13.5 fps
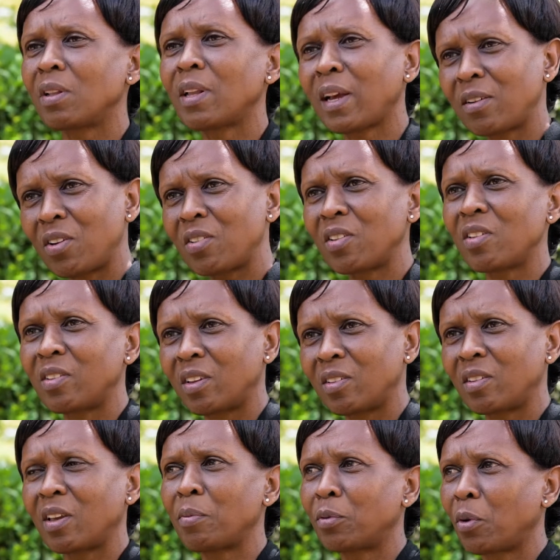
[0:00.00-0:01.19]
That resistance
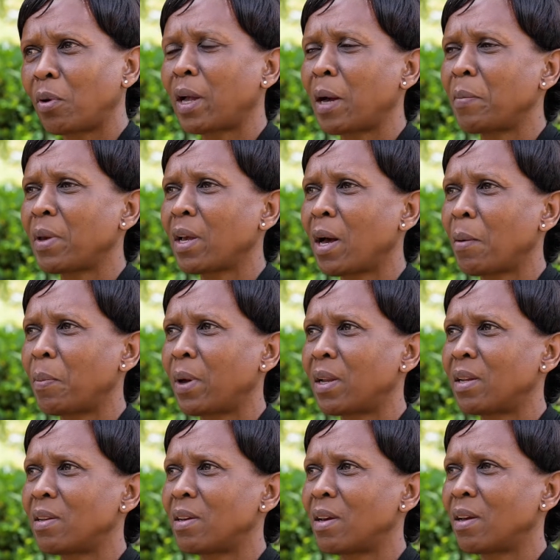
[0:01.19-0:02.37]
kept on coming up,
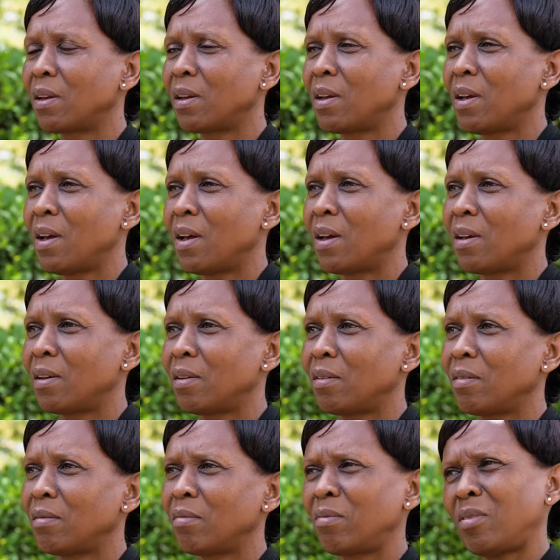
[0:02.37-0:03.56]
and
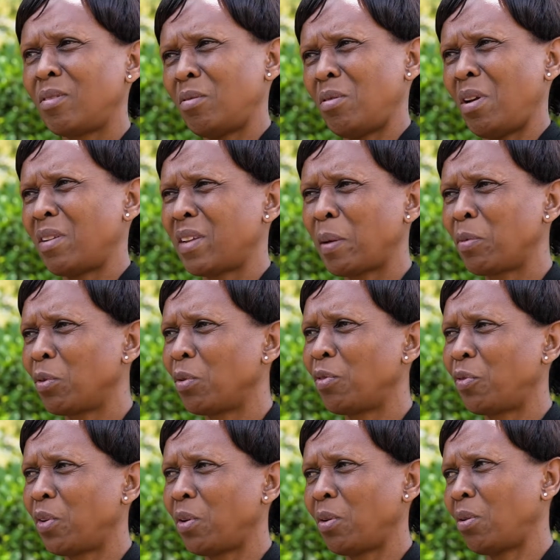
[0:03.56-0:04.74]
at times you'd
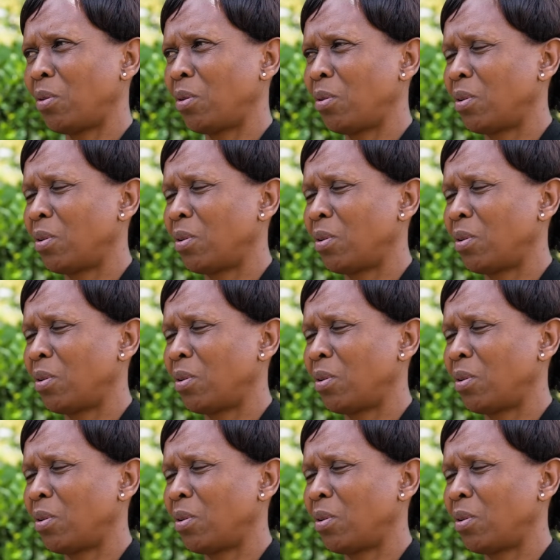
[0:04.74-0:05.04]
feel,